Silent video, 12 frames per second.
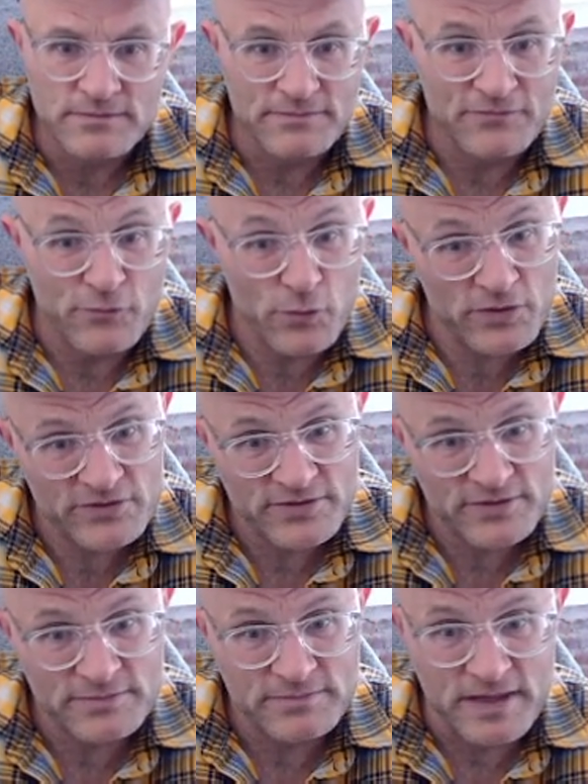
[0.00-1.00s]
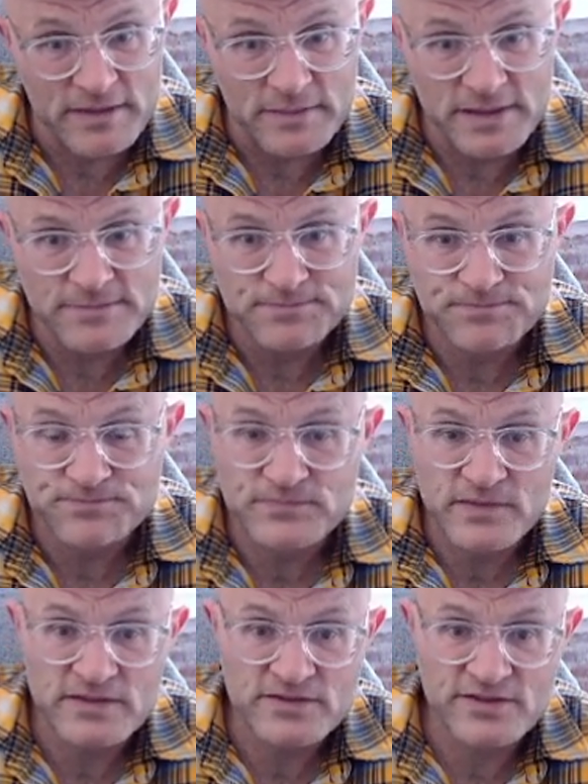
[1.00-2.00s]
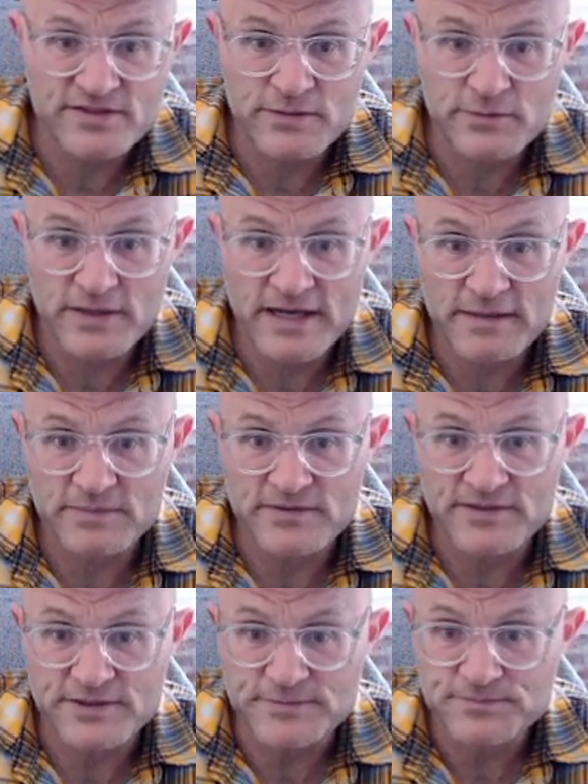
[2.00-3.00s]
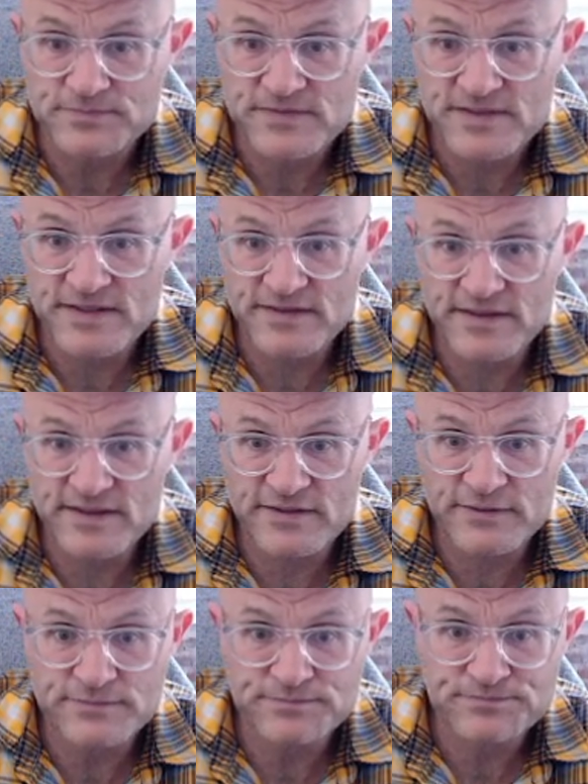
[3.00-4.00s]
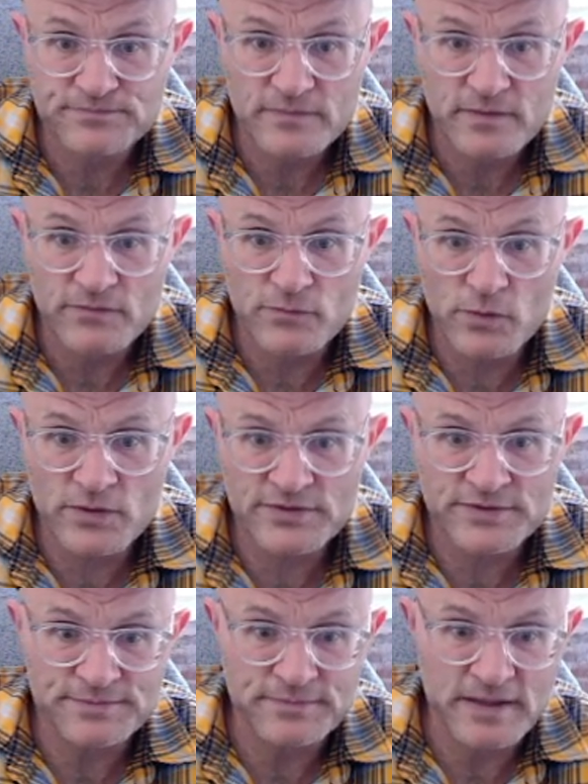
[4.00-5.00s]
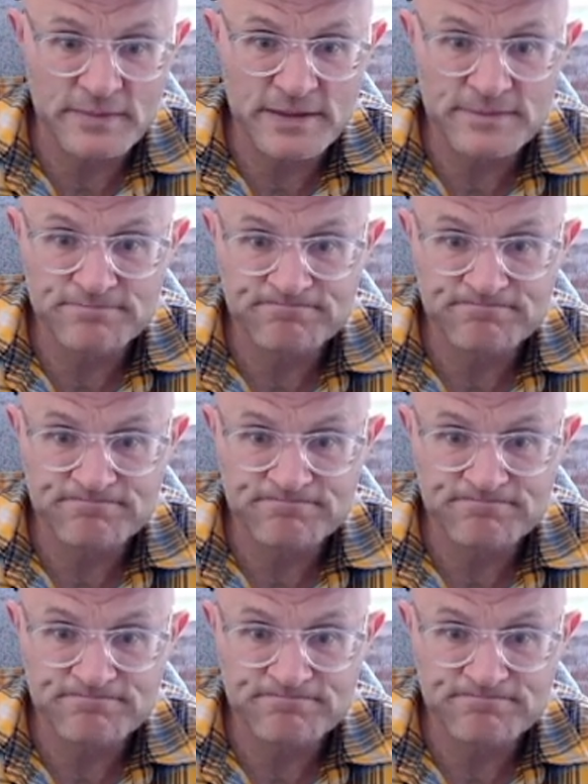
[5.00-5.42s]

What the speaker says: Forced? Maybe. Let's just see what happens here. c6? Forced? Maybe.